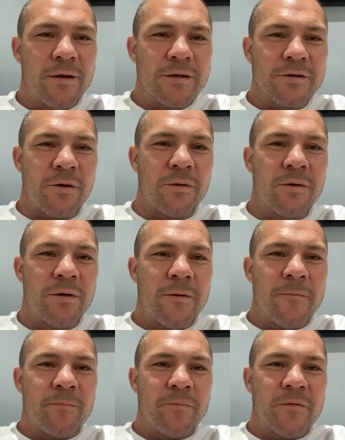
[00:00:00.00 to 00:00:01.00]
So
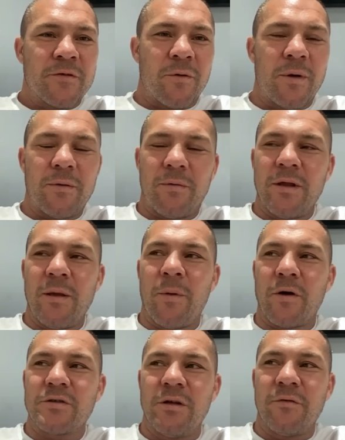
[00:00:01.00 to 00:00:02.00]
so when you're
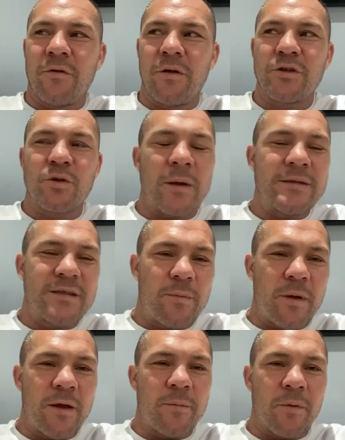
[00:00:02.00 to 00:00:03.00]
boxing in front of 20
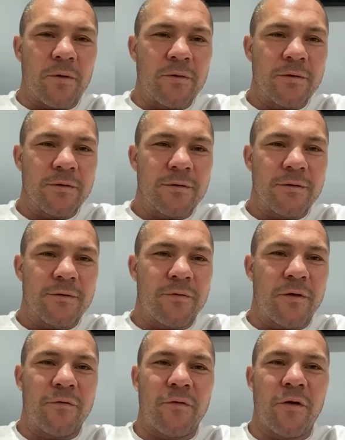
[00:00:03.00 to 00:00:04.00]
people
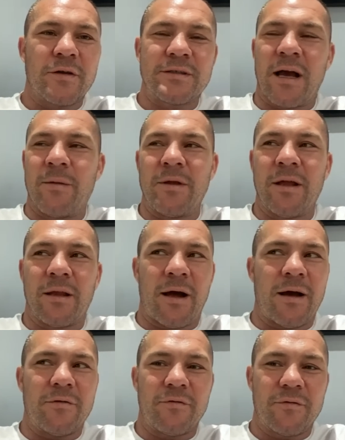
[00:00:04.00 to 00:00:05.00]
for the first time in your
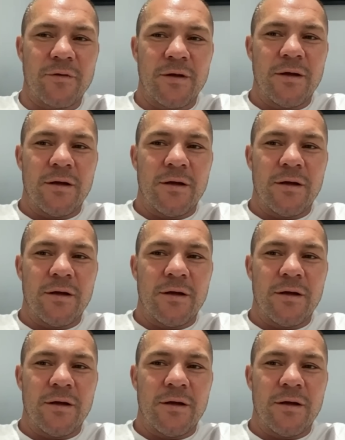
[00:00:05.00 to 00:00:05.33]
life,